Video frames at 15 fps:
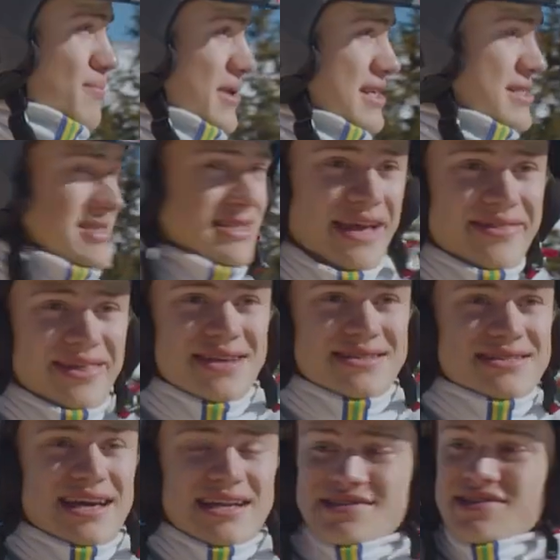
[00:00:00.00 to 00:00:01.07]
places like this
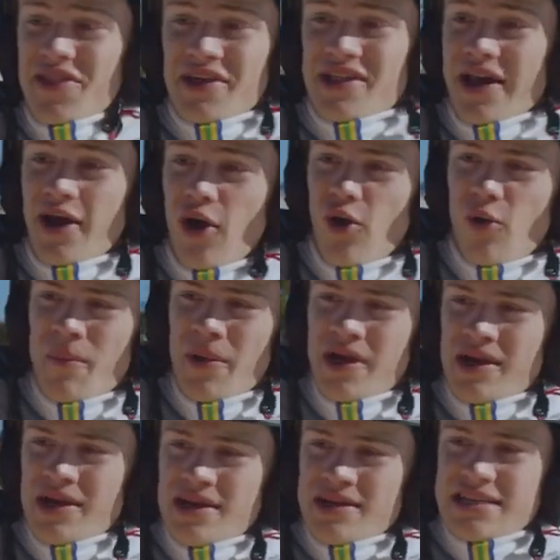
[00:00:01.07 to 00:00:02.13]
that is nothing like home.
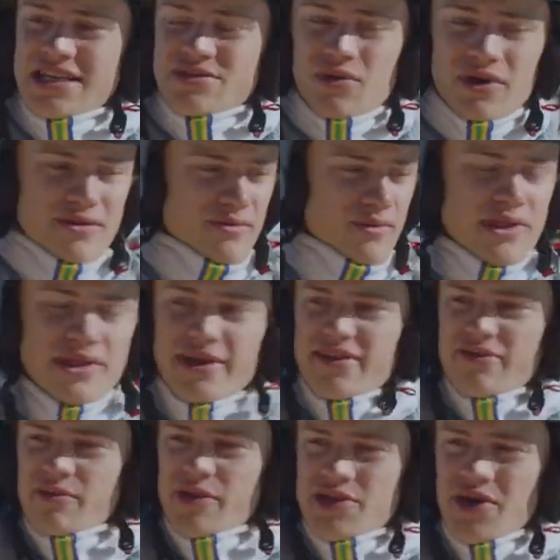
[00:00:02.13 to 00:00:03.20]
That's what really
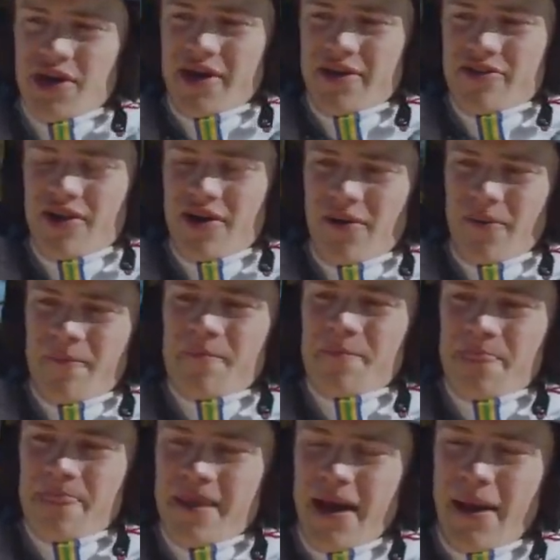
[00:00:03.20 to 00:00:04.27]
gives me joy. So,
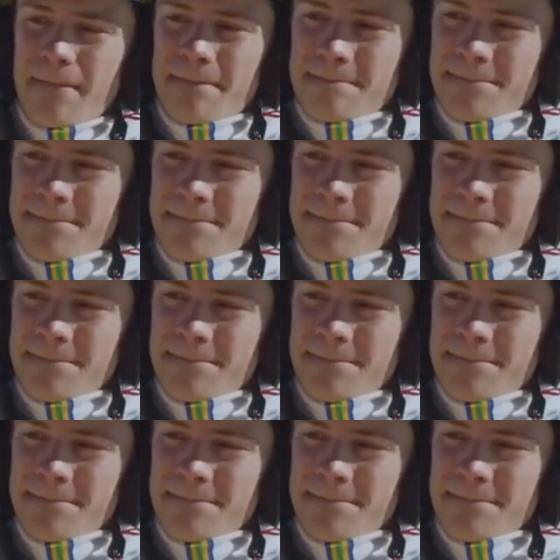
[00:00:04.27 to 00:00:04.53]
yeah.